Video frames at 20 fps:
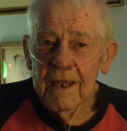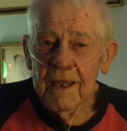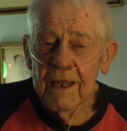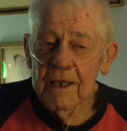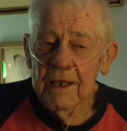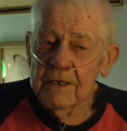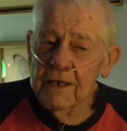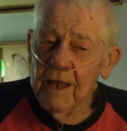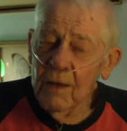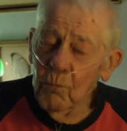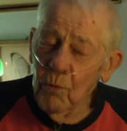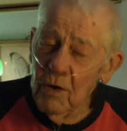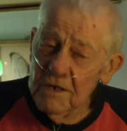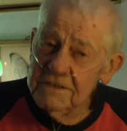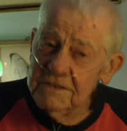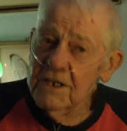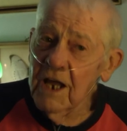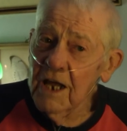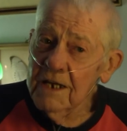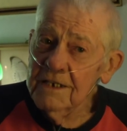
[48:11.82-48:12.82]
And that
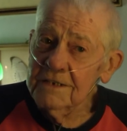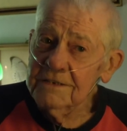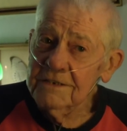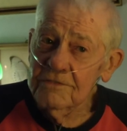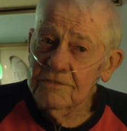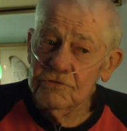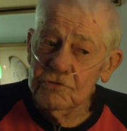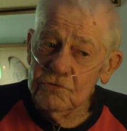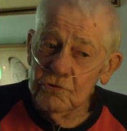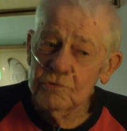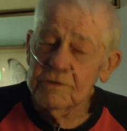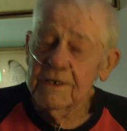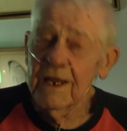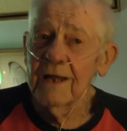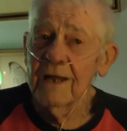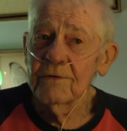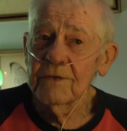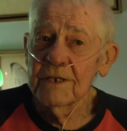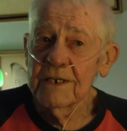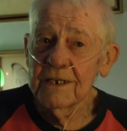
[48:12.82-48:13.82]
was not necessarily true
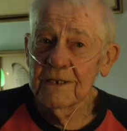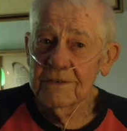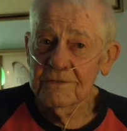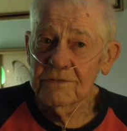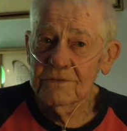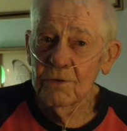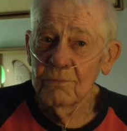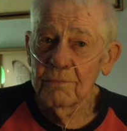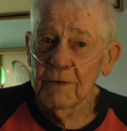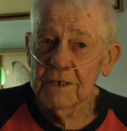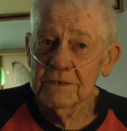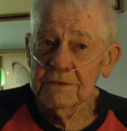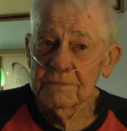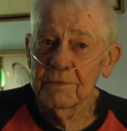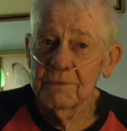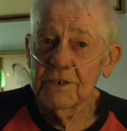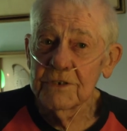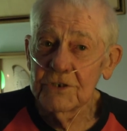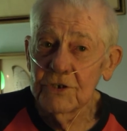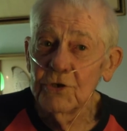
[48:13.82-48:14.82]
down here so much,
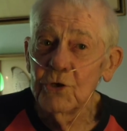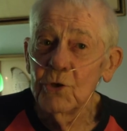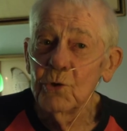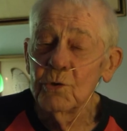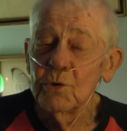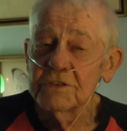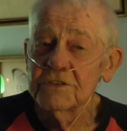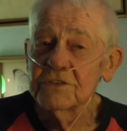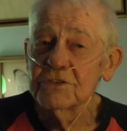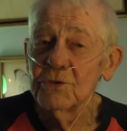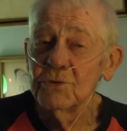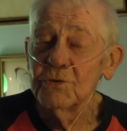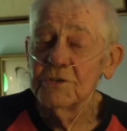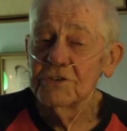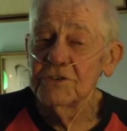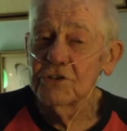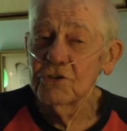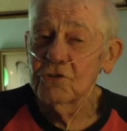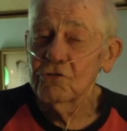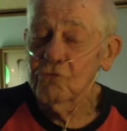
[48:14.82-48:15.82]
but you knew as soon
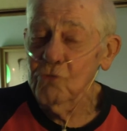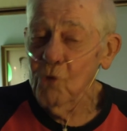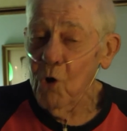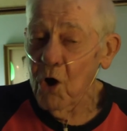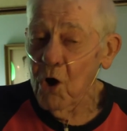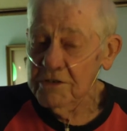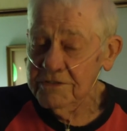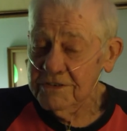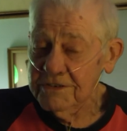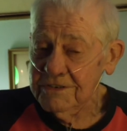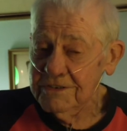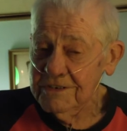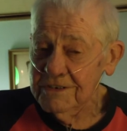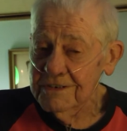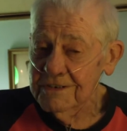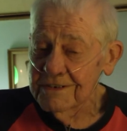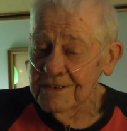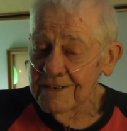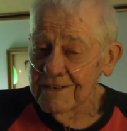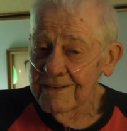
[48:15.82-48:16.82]
as you crossed
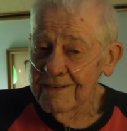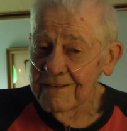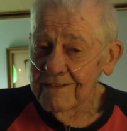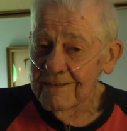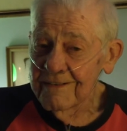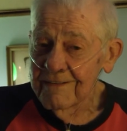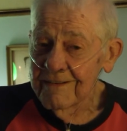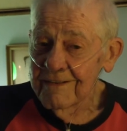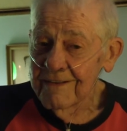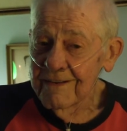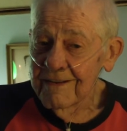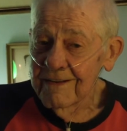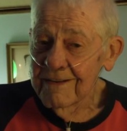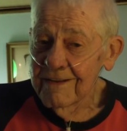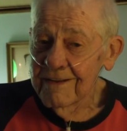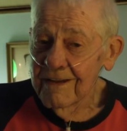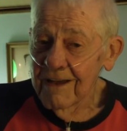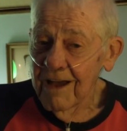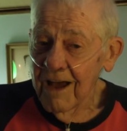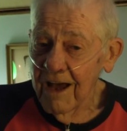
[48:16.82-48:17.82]

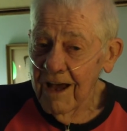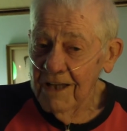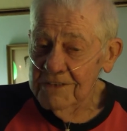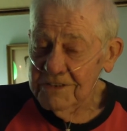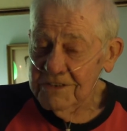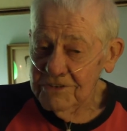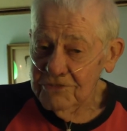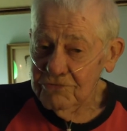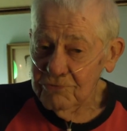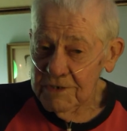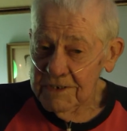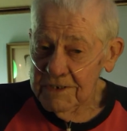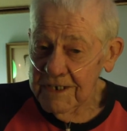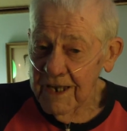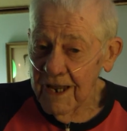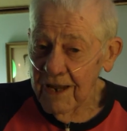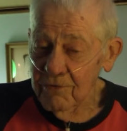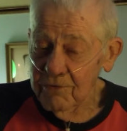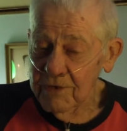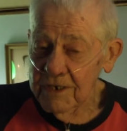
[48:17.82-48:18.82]
Hudson Street
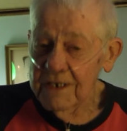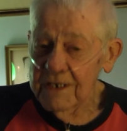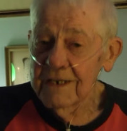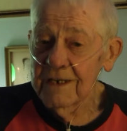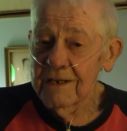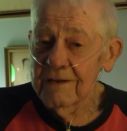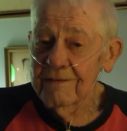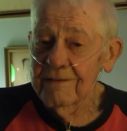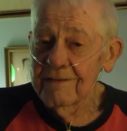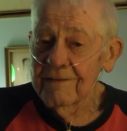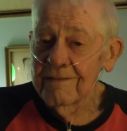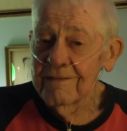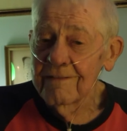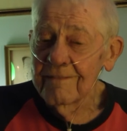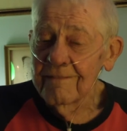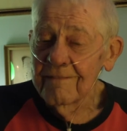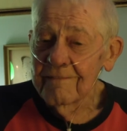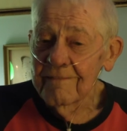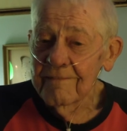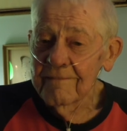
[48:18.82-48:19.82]
down here,
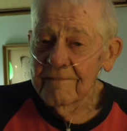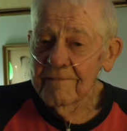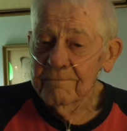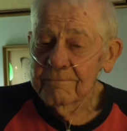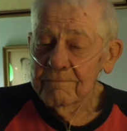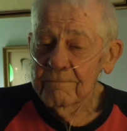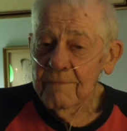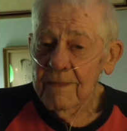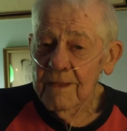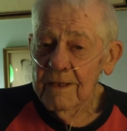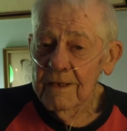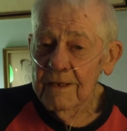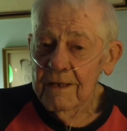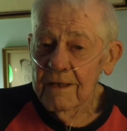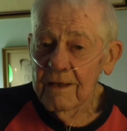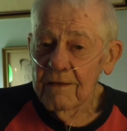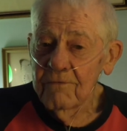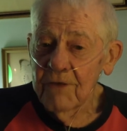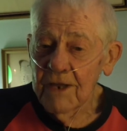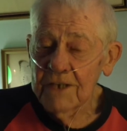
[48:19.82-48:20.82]

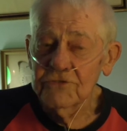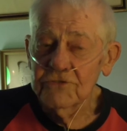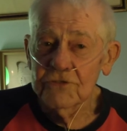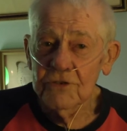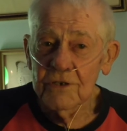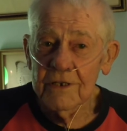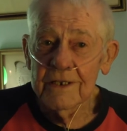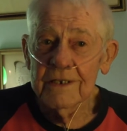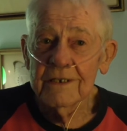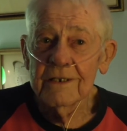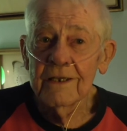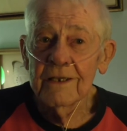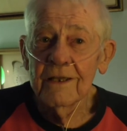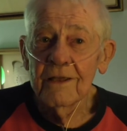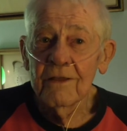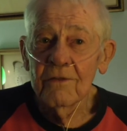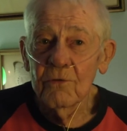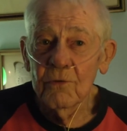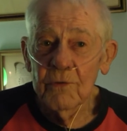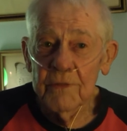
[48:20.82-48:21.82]
eventually,
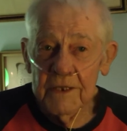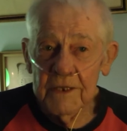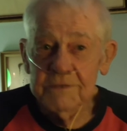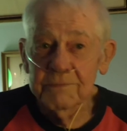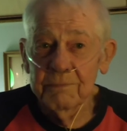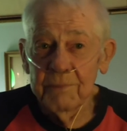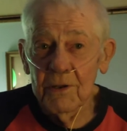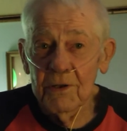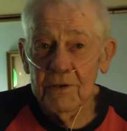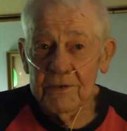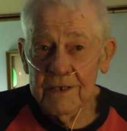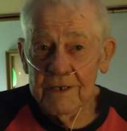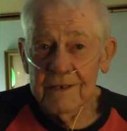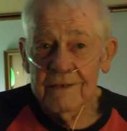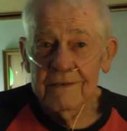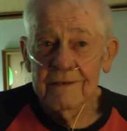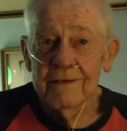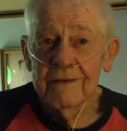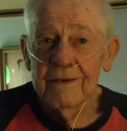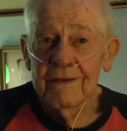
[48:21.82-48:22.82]
this building
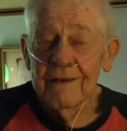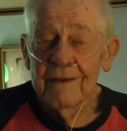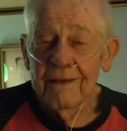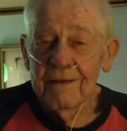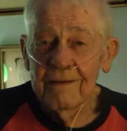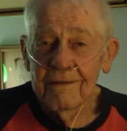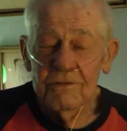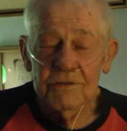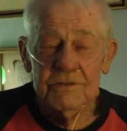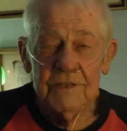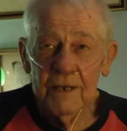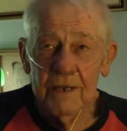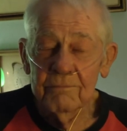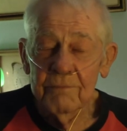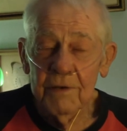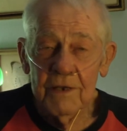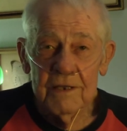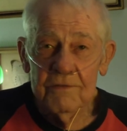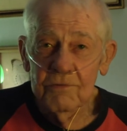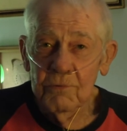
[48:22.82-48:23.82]
was
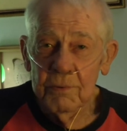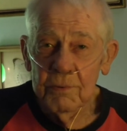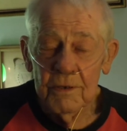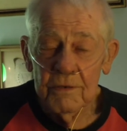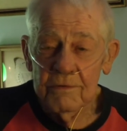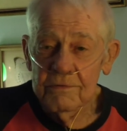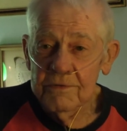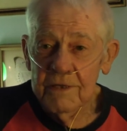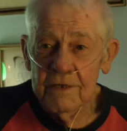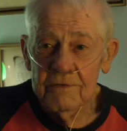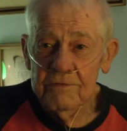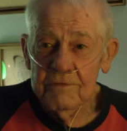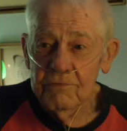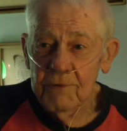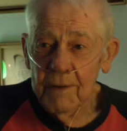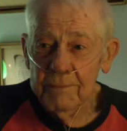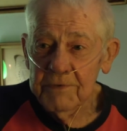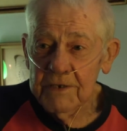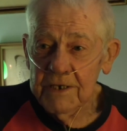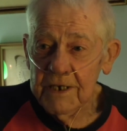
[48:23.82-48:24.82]
unbelievable, the, the
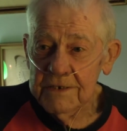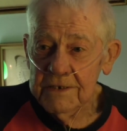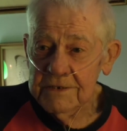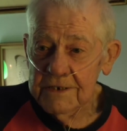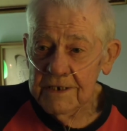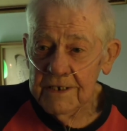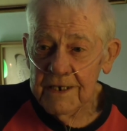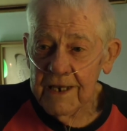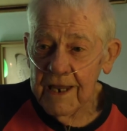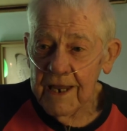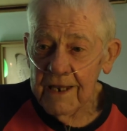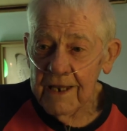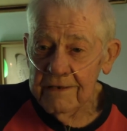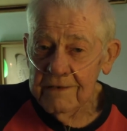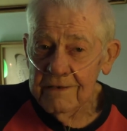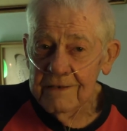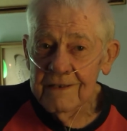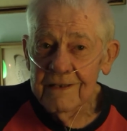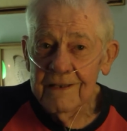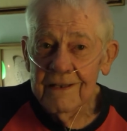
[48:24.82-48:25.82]
reputation it had
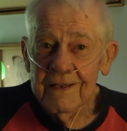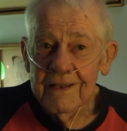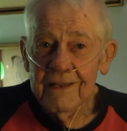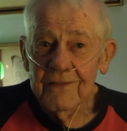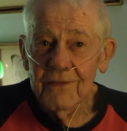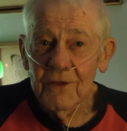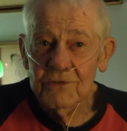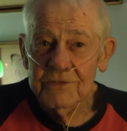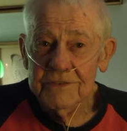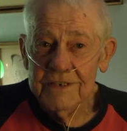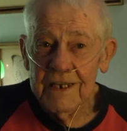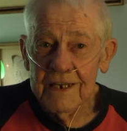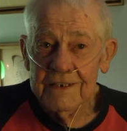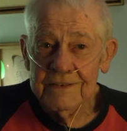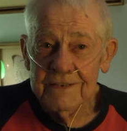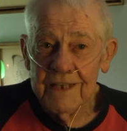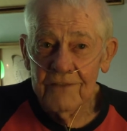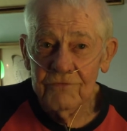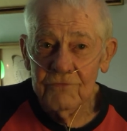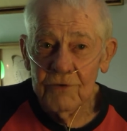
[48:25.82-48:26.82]
in those
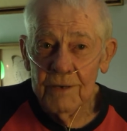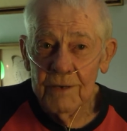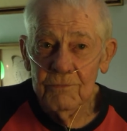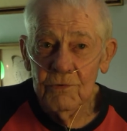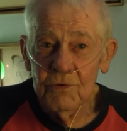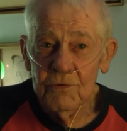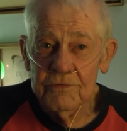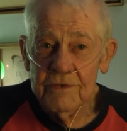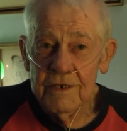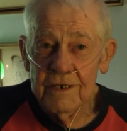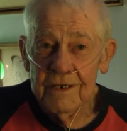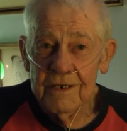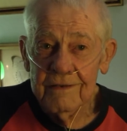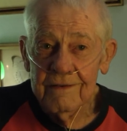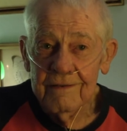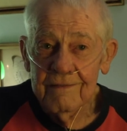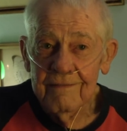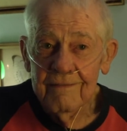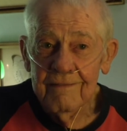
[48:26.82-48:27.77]
days after I moved in.